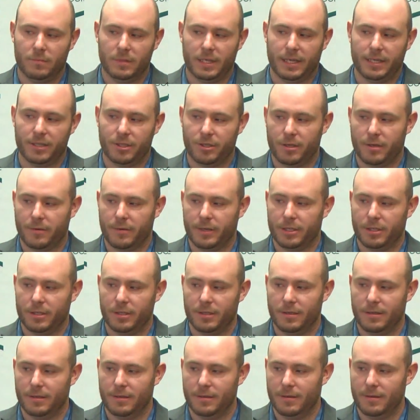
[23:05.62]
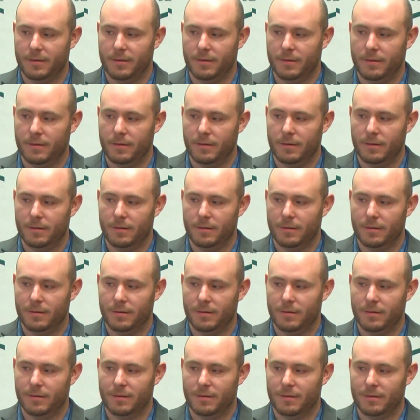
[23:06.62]
Did I answer your question? Kind of.
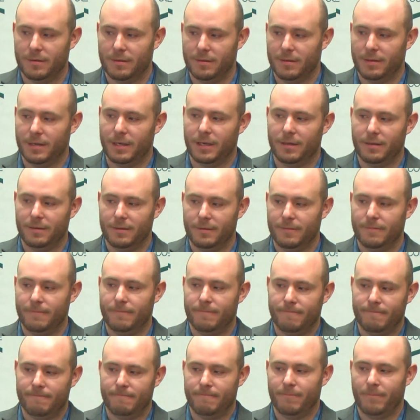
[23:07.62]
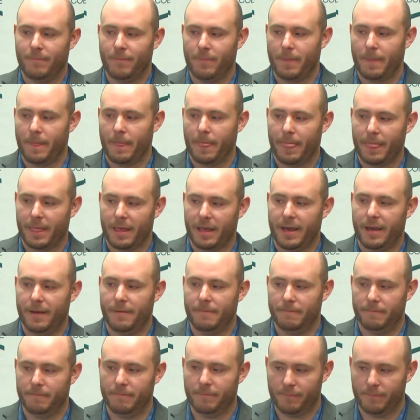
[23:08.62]
Yeah? Okay.